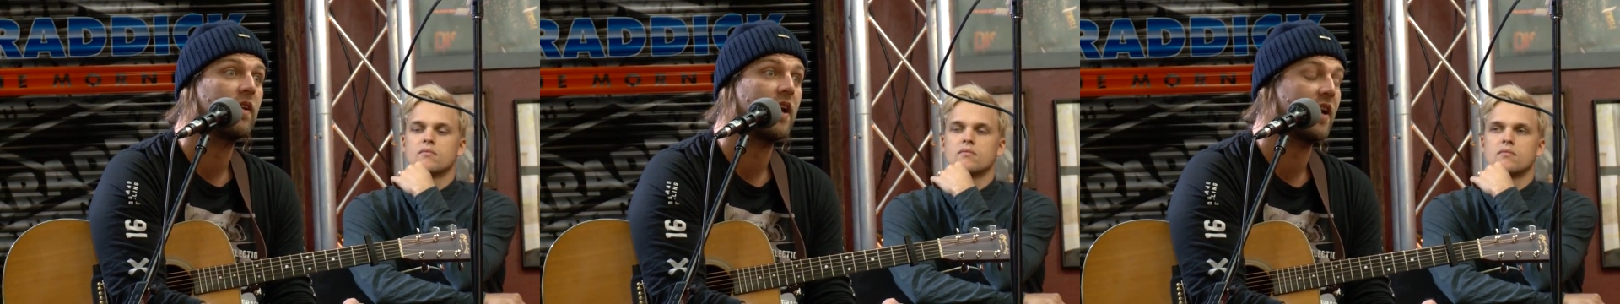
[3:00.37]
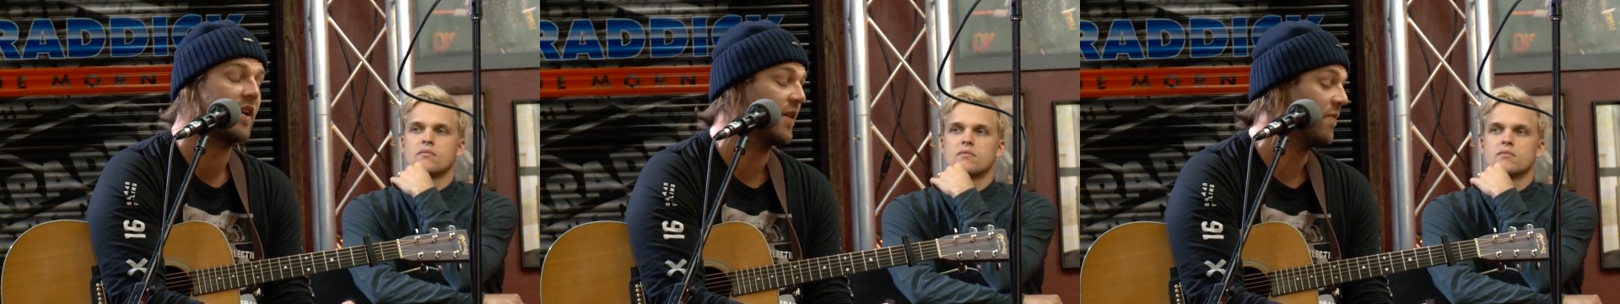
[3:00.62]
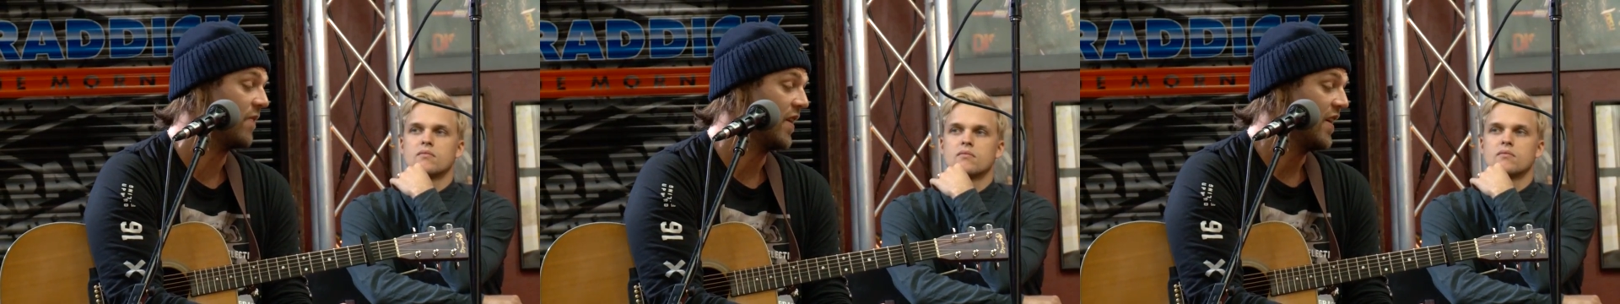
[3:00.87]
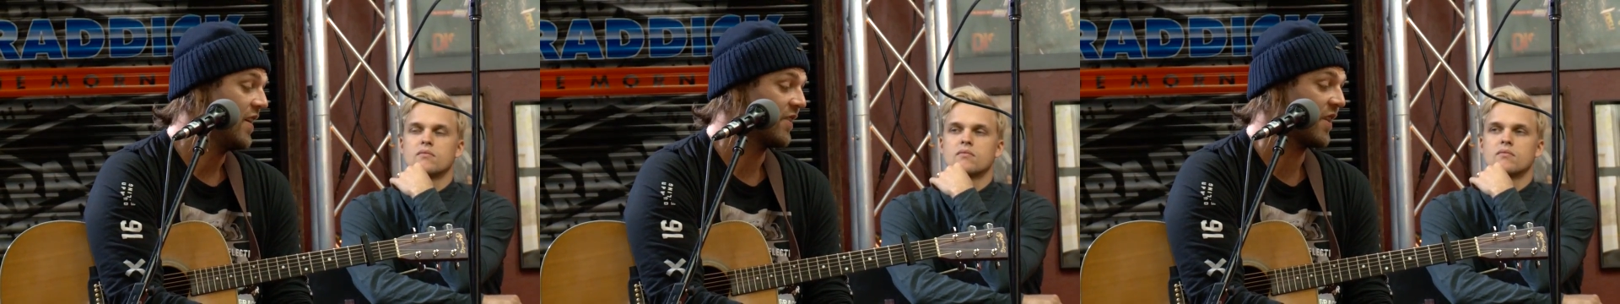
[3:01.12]
Speaker 1: And um,
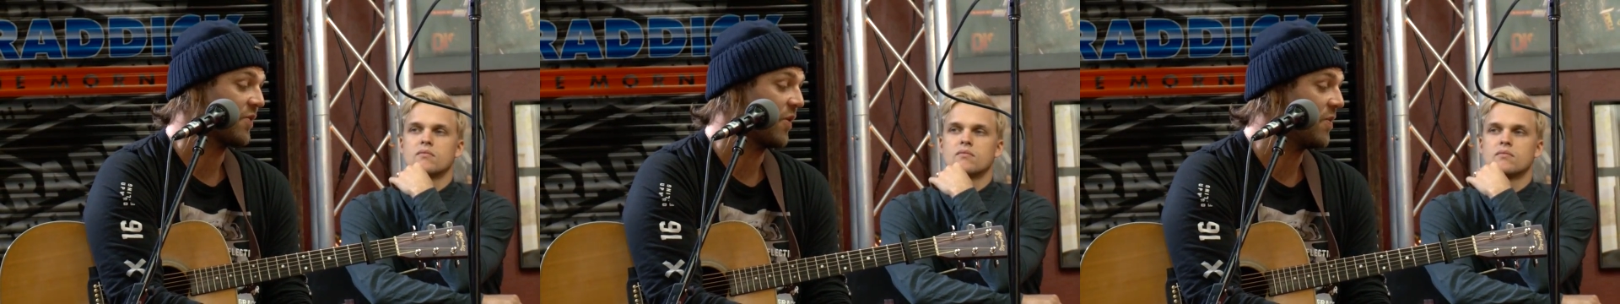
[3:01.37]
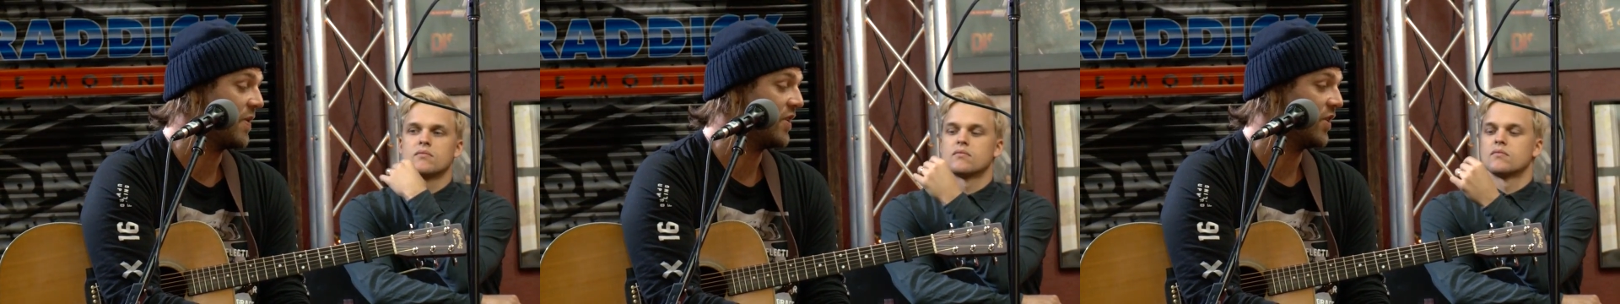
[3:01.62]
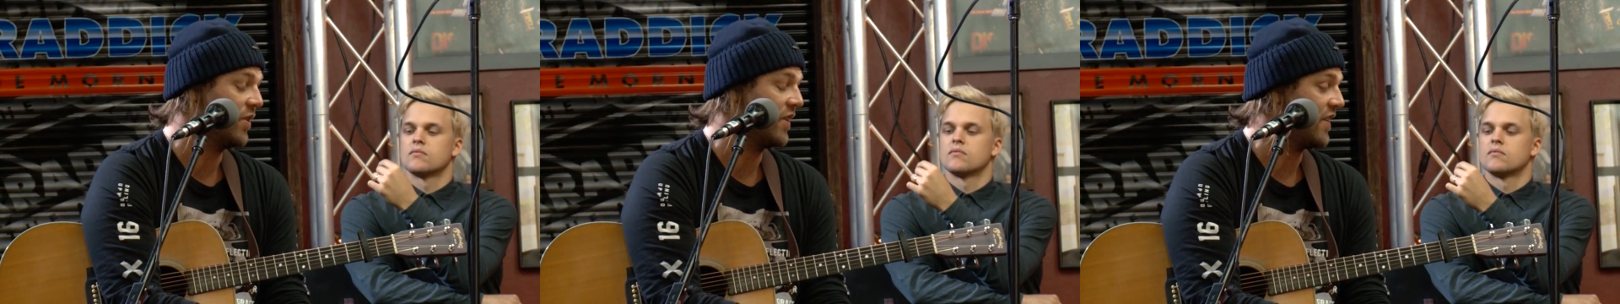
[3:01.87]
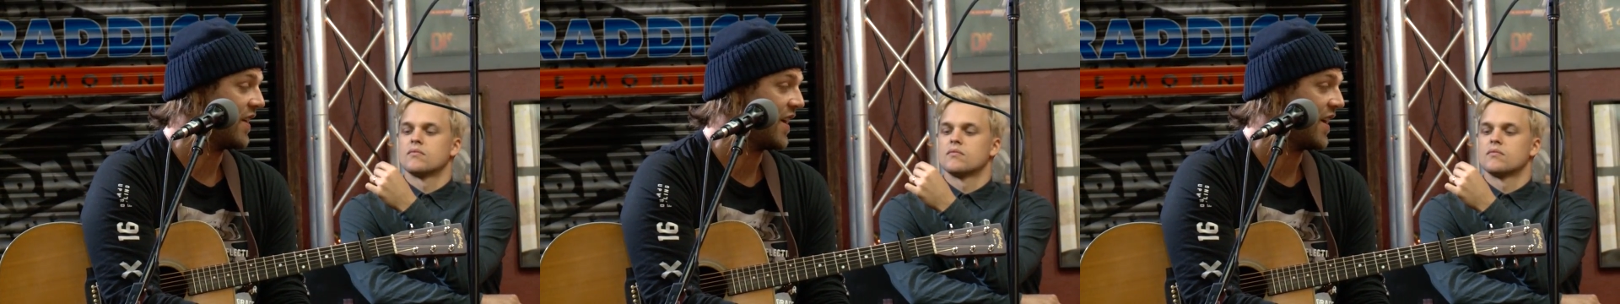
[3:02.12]
so that's what we've been doing.